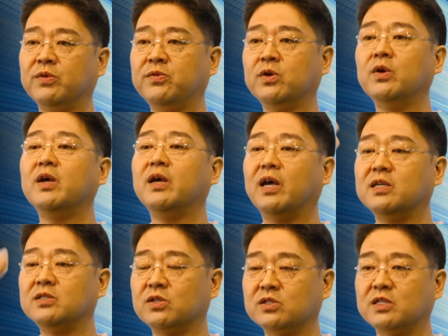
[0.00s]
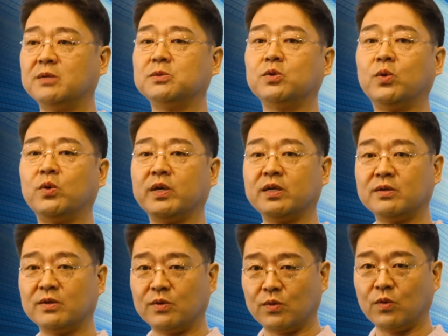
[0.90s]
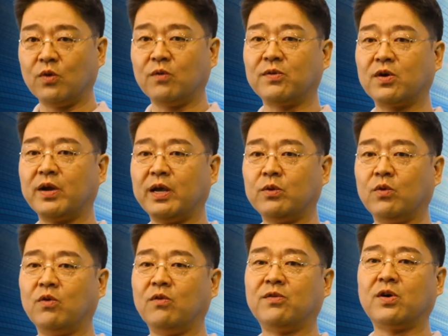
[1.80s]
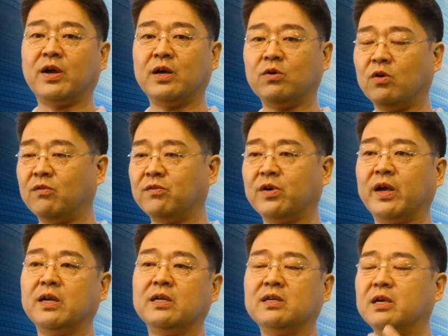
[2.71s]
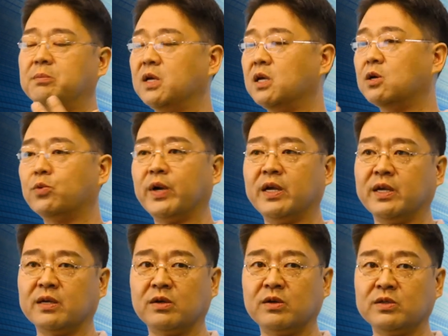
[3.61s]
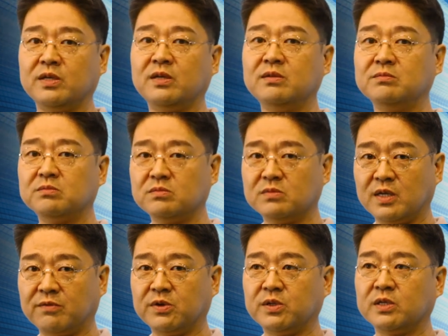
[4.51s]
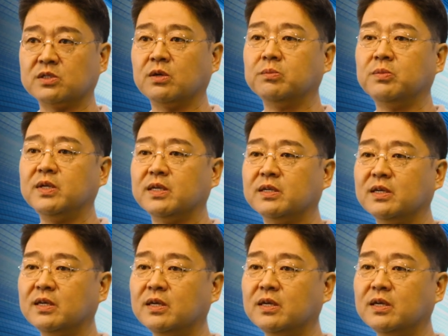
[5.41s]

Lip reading: review, and just keeps going over and over and over and keep iterating until everything is complete.